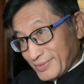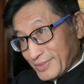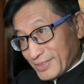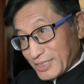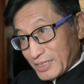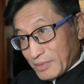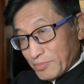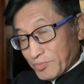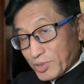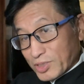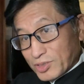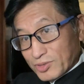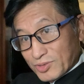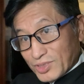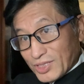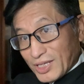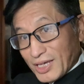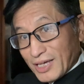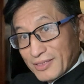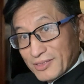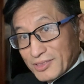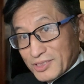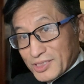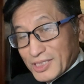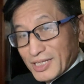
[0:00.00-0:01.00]
compared to the
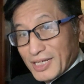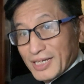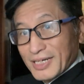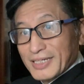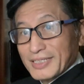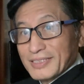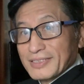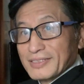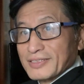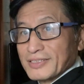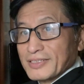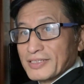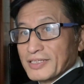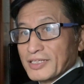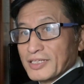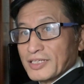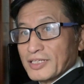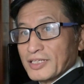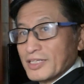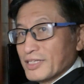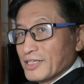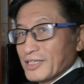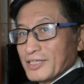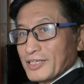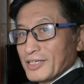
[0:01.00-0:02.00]
other side.
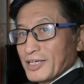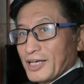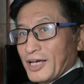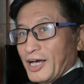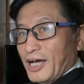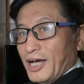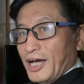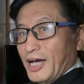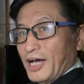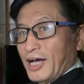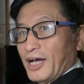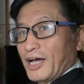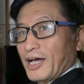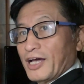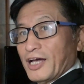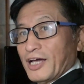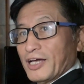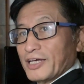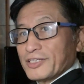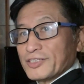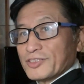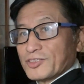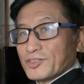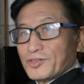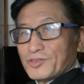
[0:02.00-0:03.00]

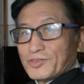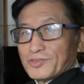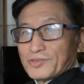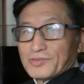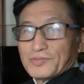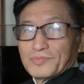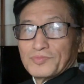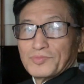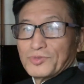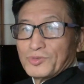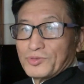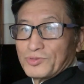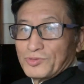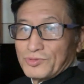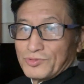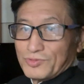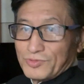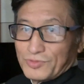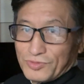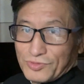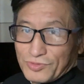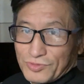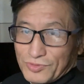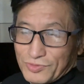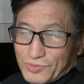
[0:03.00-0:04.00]
I don't move,
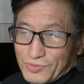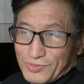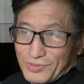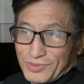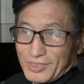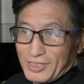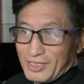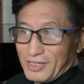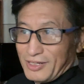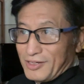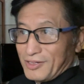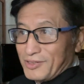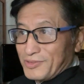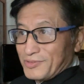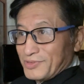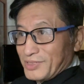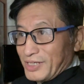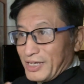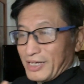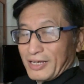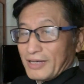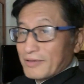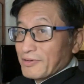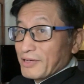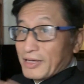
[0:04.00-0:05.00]

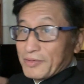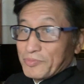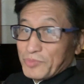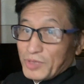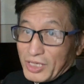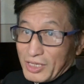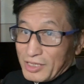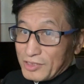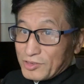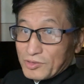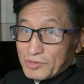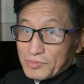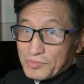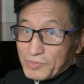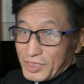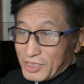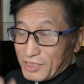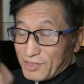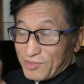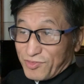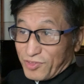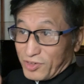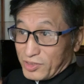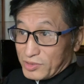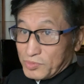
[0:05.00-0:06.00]
I don't make the
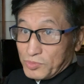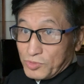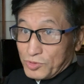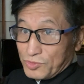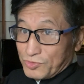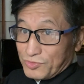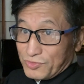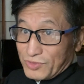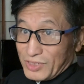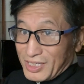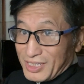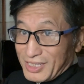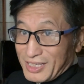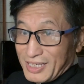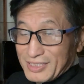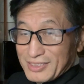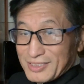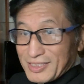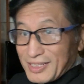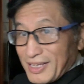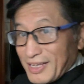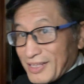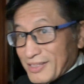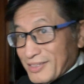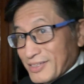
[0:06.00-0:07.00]
first move against
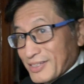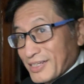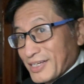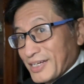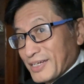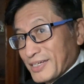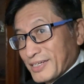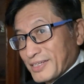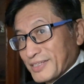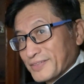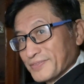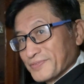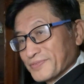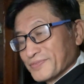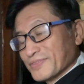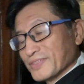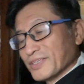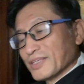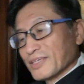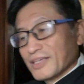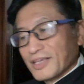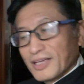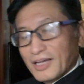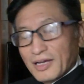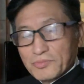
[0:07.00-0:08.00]
the other guy.
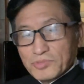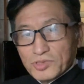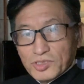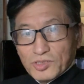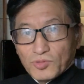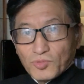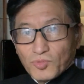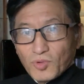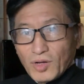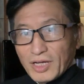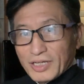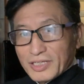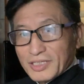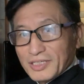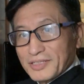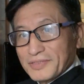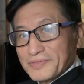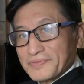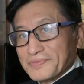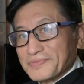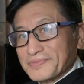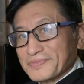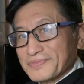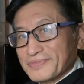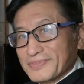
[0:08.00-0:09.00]
I'm still walking,
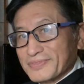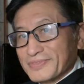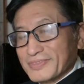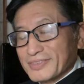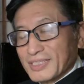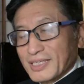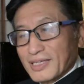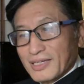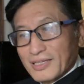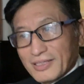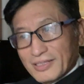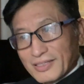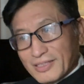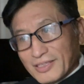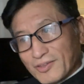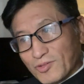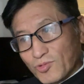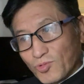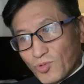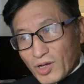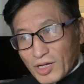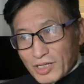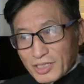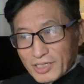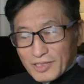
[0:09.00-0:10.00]
okay?
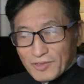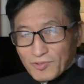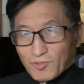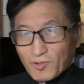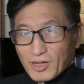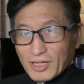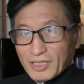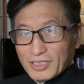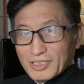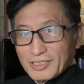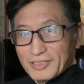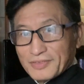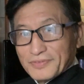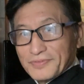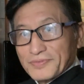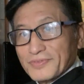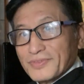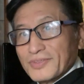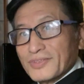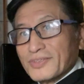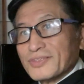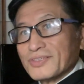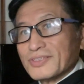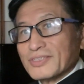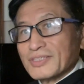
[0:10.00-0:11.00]
Walking.
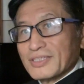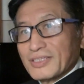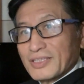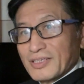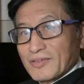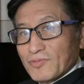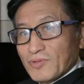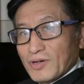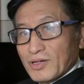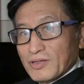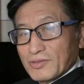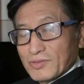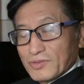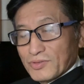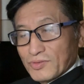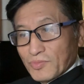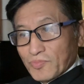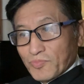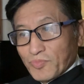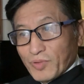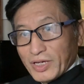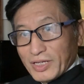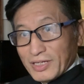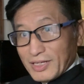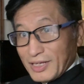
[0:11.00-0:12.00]
Well,
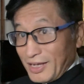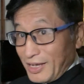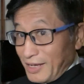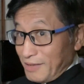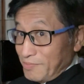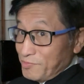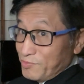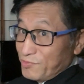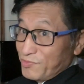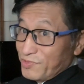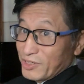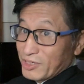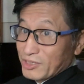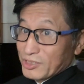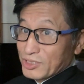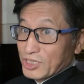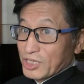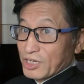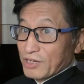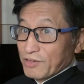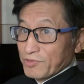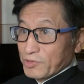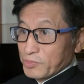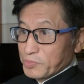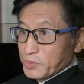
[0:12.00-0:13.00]
but I'm very
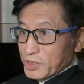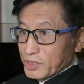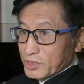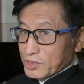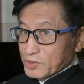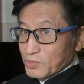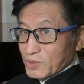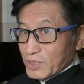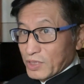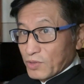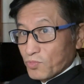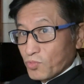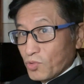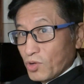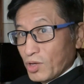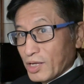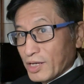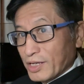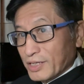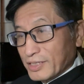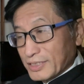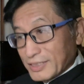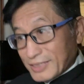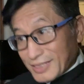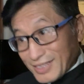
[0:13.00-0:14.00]
careful because when I
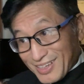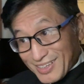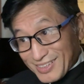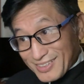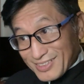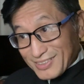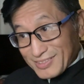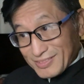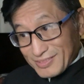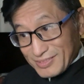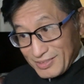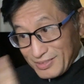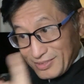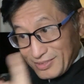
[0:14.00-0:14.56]
walk, the other